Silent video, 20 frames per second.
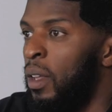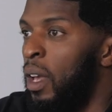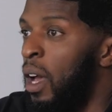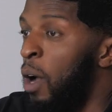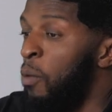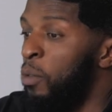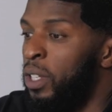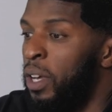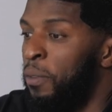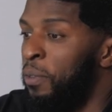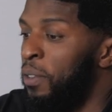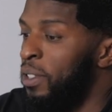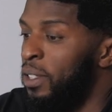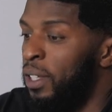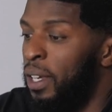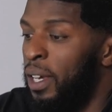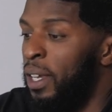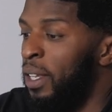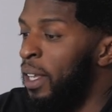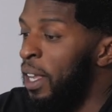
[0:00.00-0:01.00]
I would definitely
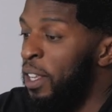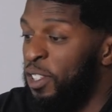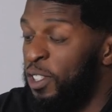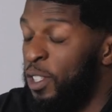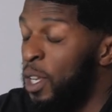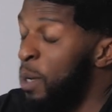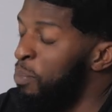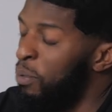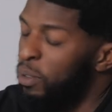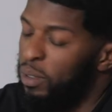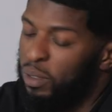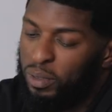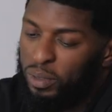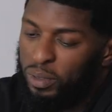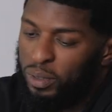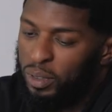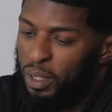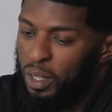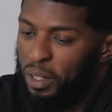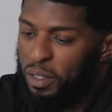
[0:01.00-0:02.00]
say it's simple
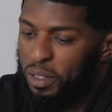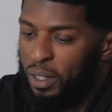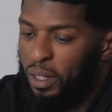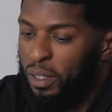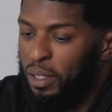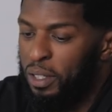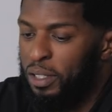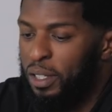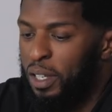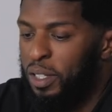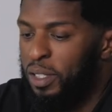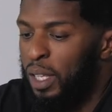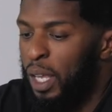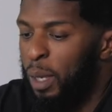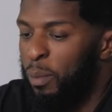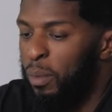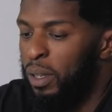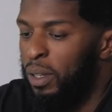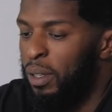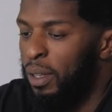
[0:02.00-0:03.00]
and it's a cliche
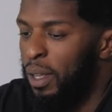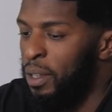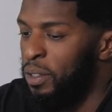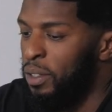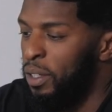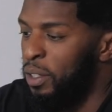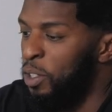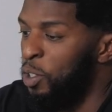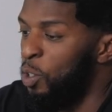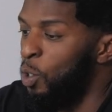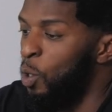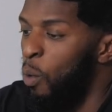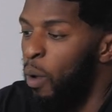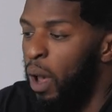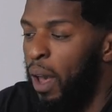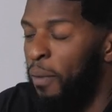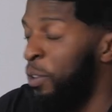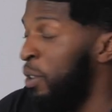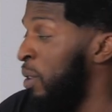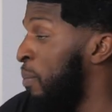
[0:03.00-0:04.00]
statement. I say just
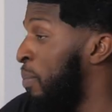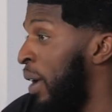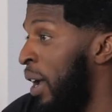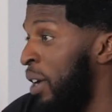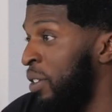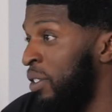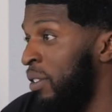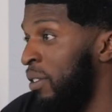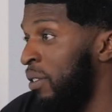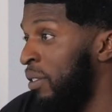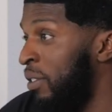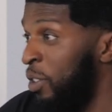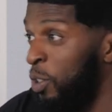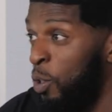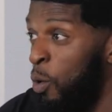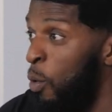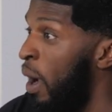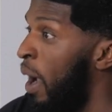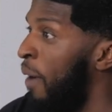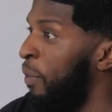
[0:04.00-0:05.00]
go after your passion. Just
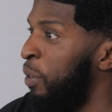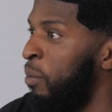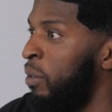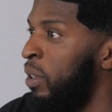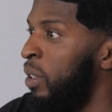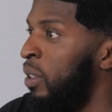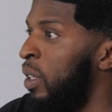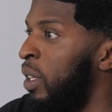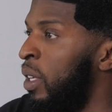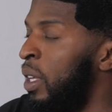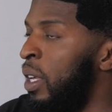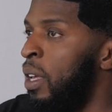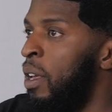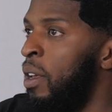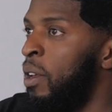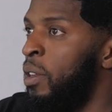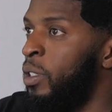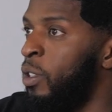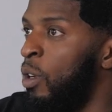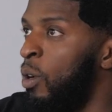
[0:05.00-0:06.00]
go after it.
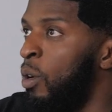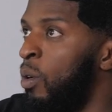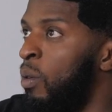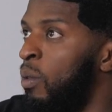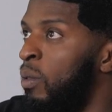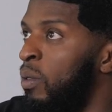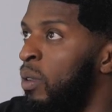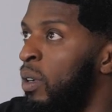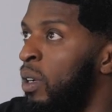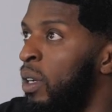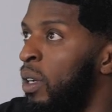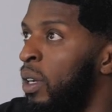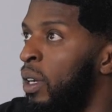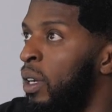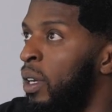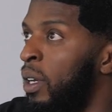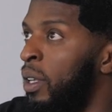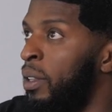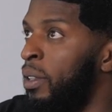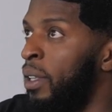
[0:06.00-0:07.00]
So
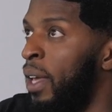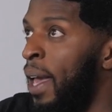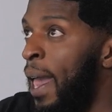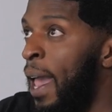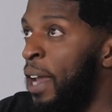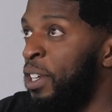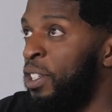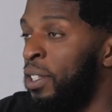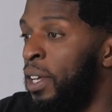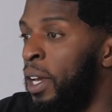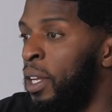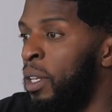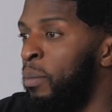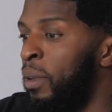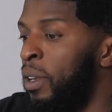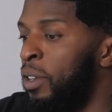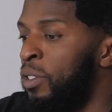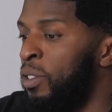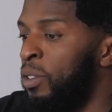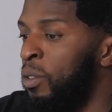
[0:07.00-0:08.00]
the action
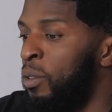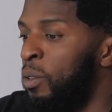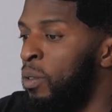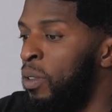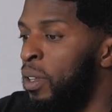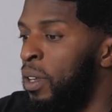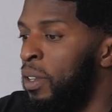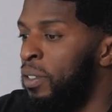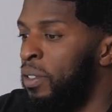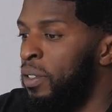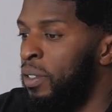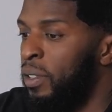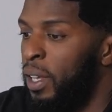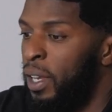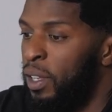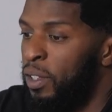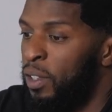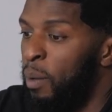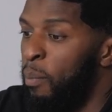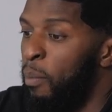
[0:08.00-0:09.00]
item is to do this. It's
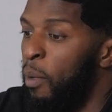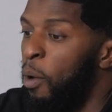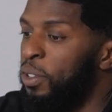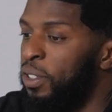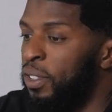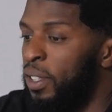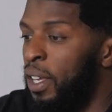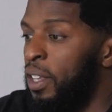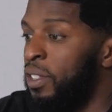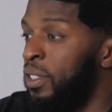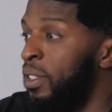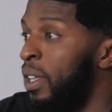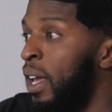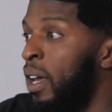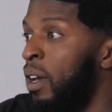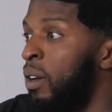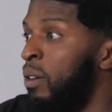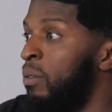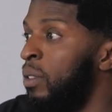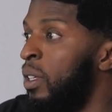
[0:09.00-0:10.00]
like most things
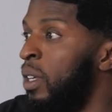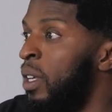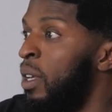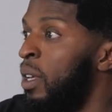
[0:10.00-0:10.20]
now,